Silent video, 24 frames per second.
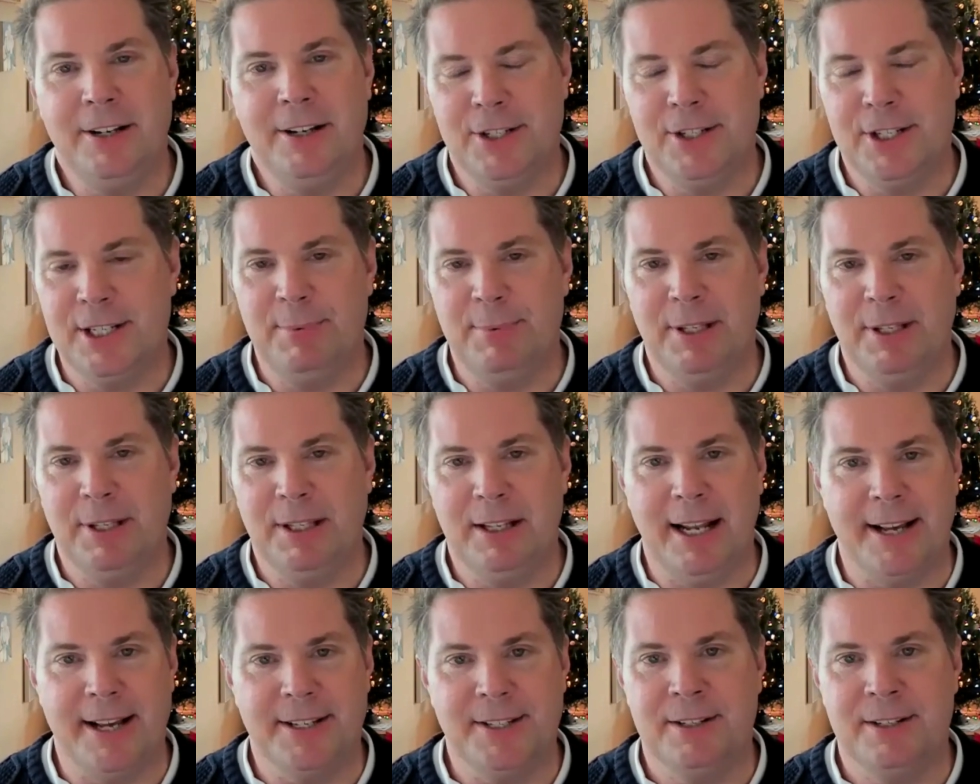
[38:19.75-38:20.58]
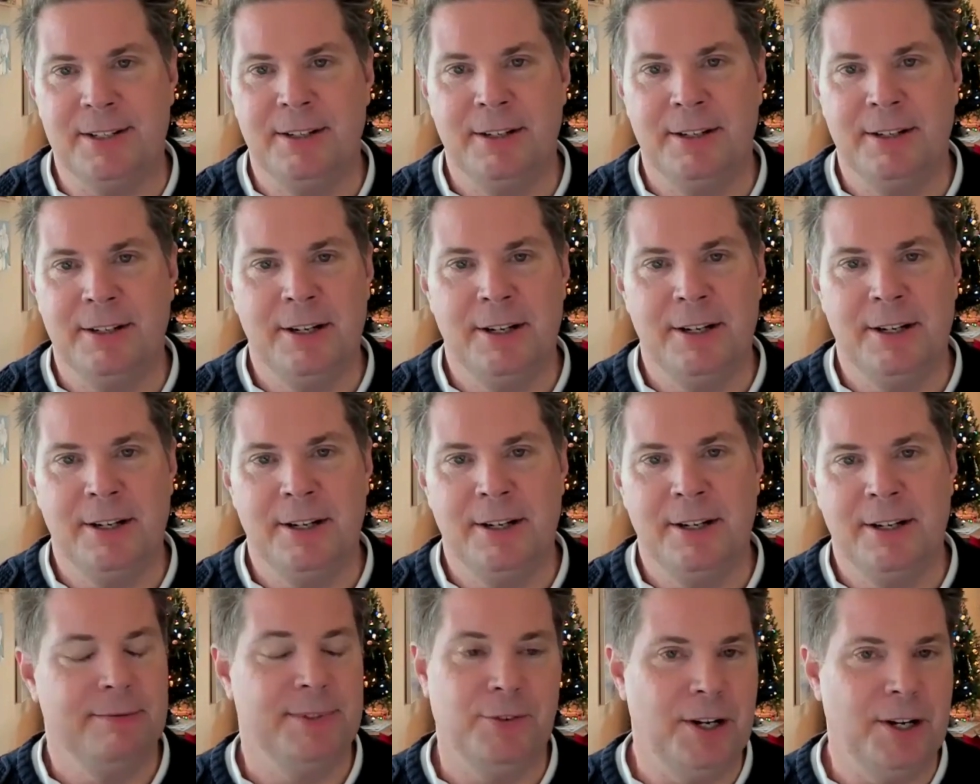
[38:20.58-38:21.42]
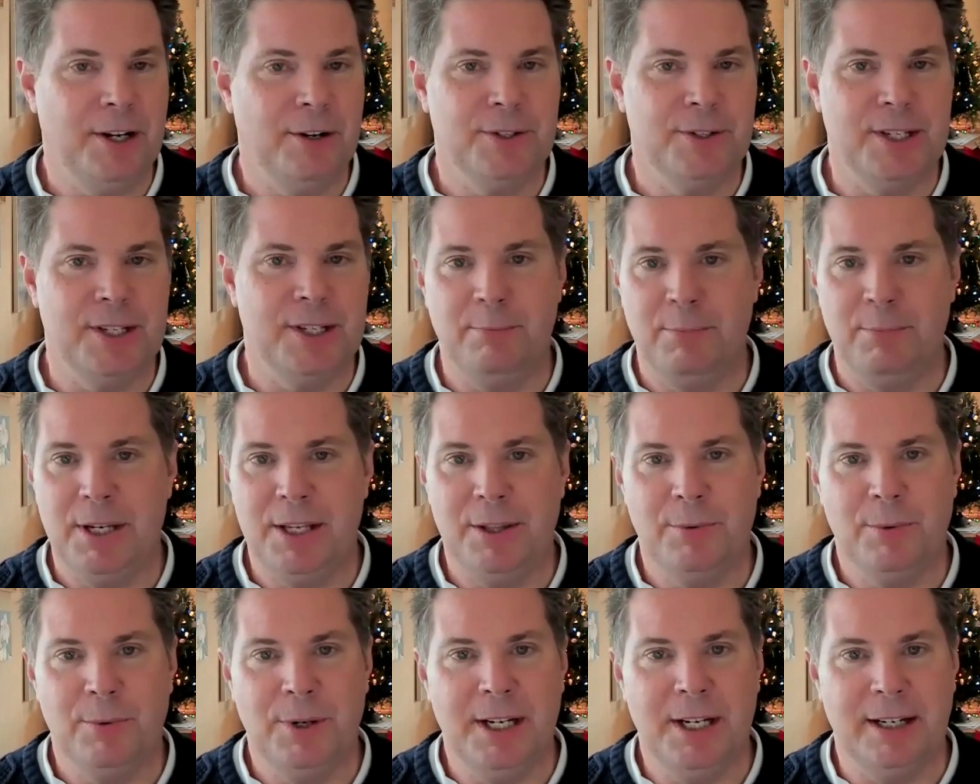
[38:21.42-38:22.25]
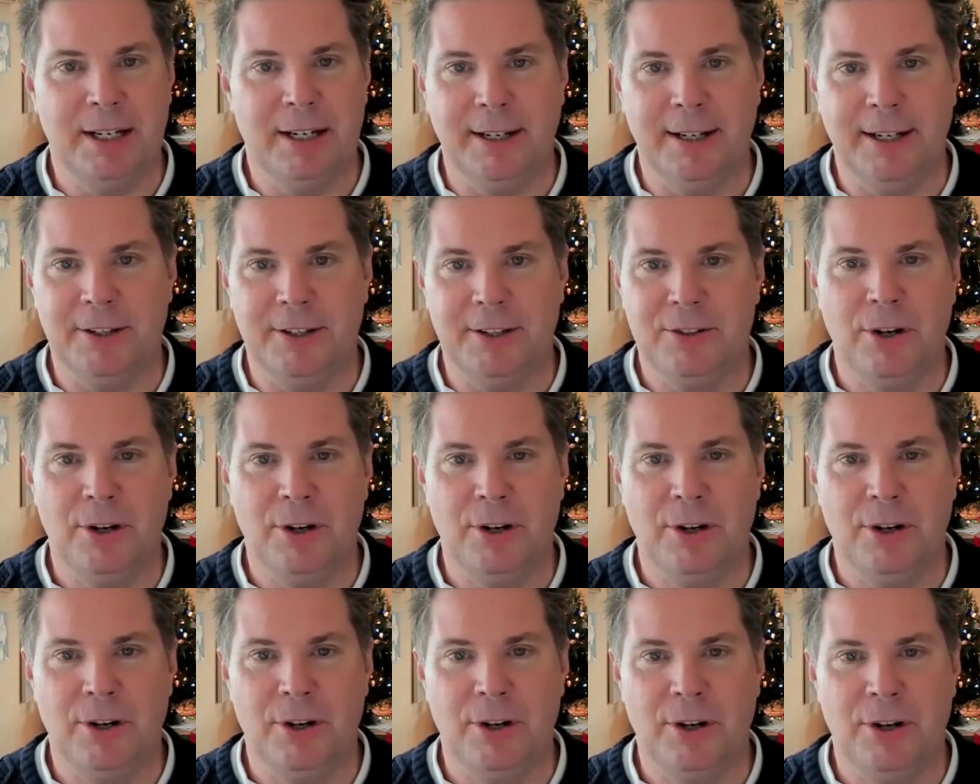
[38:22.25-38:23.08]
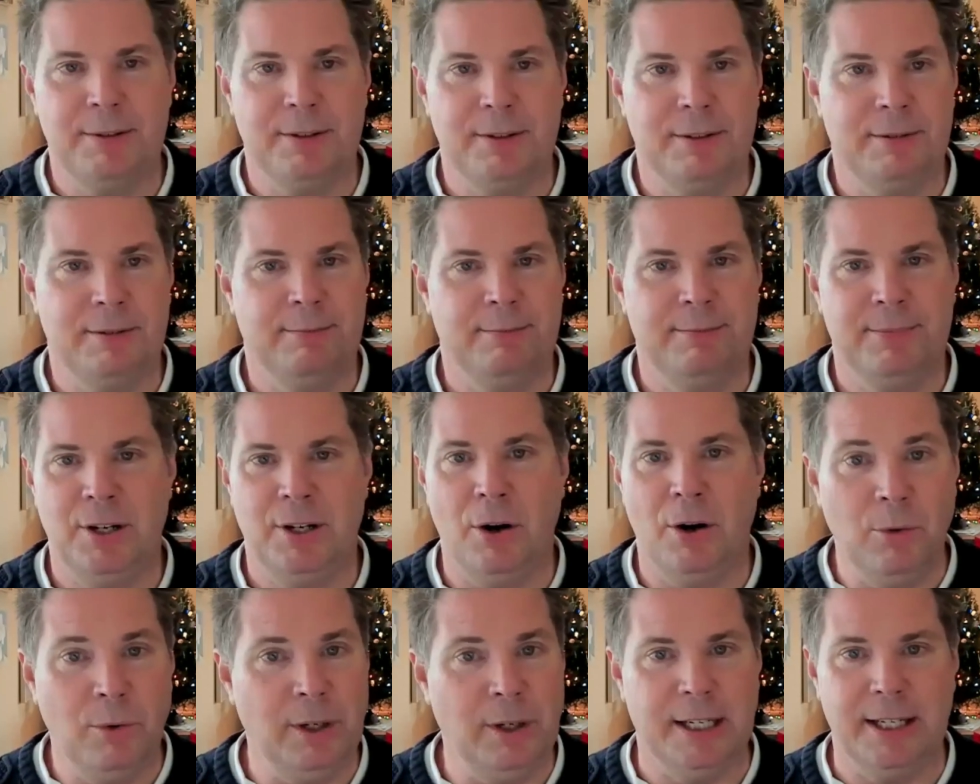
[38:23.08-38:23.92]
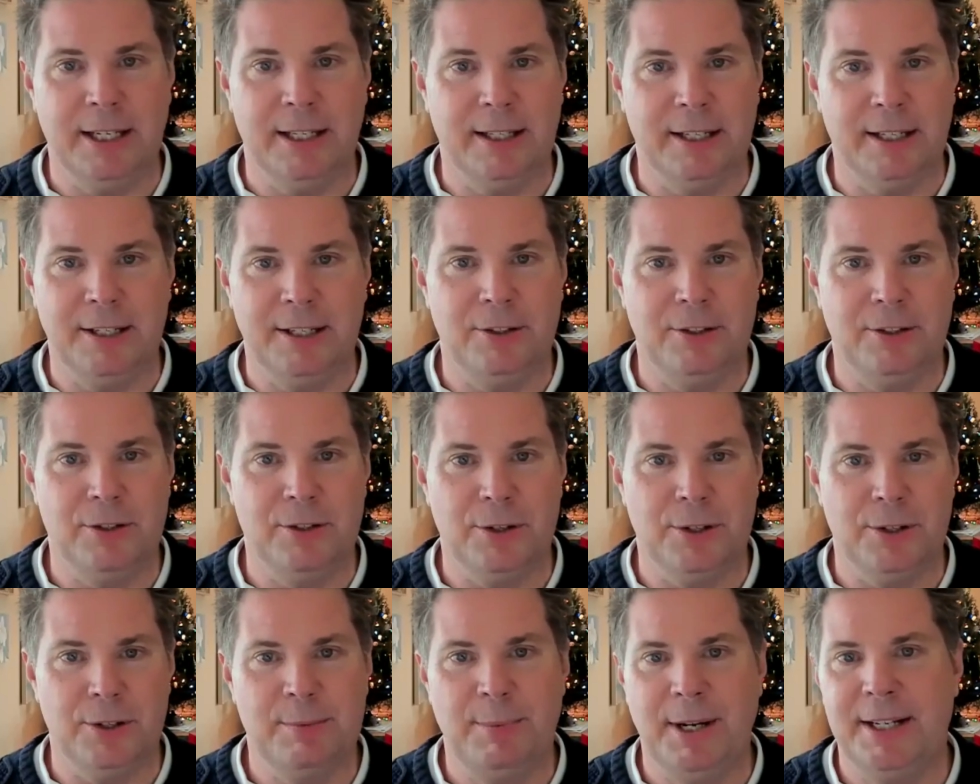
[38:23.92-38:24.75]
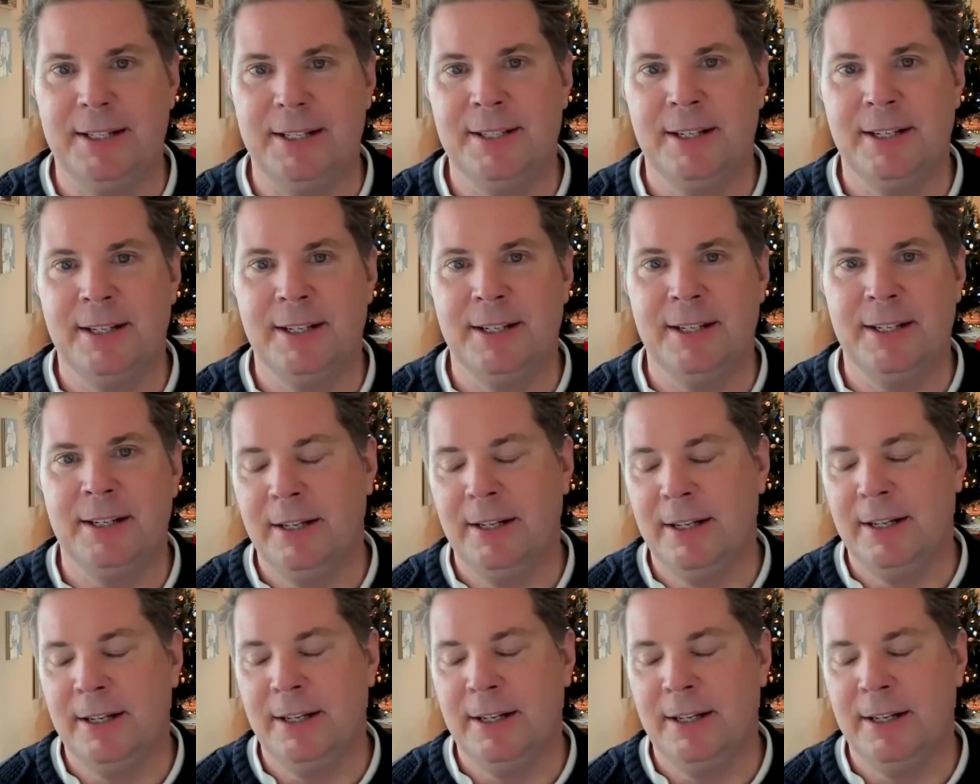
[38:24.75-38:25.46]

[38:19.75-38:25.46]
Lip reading: And I had just spent the last several years at MP3 and Electronic Arts totally in the digital space.